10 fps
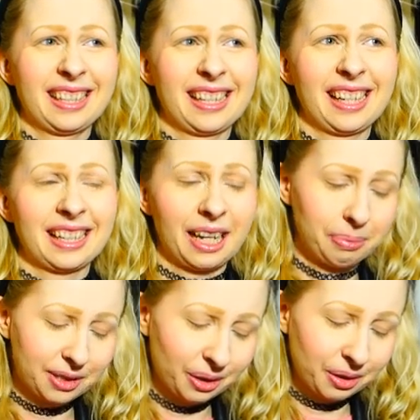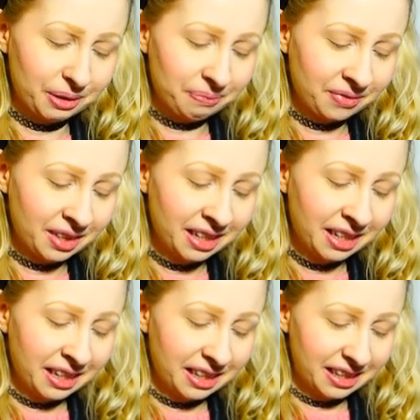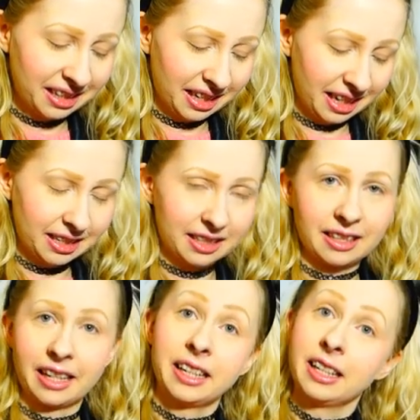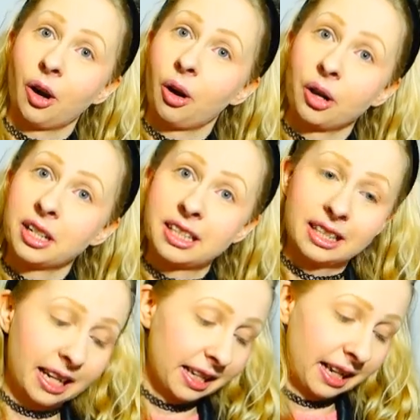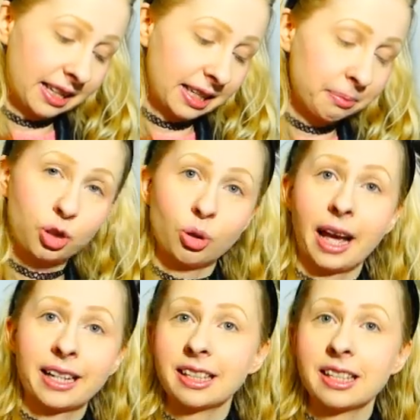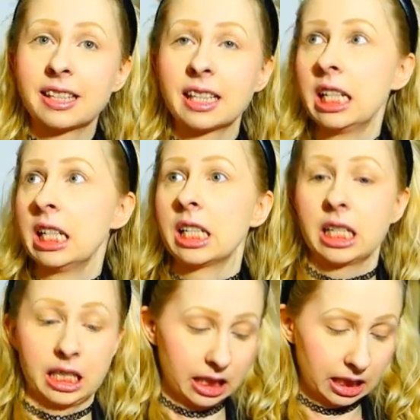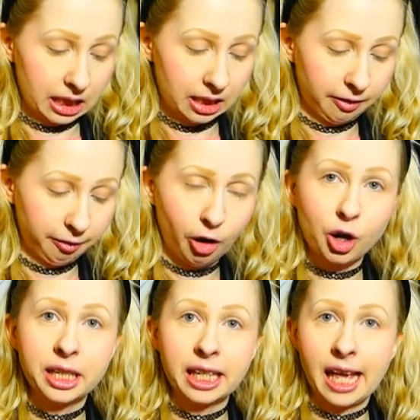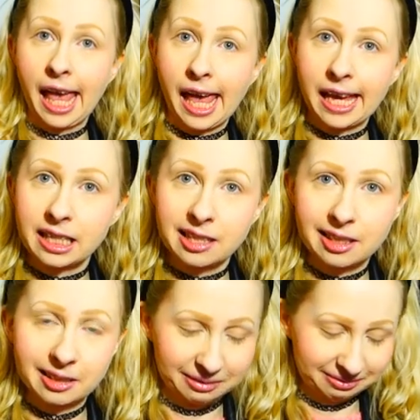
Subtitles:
second episode, and they honestly they seem to like these furry eggs.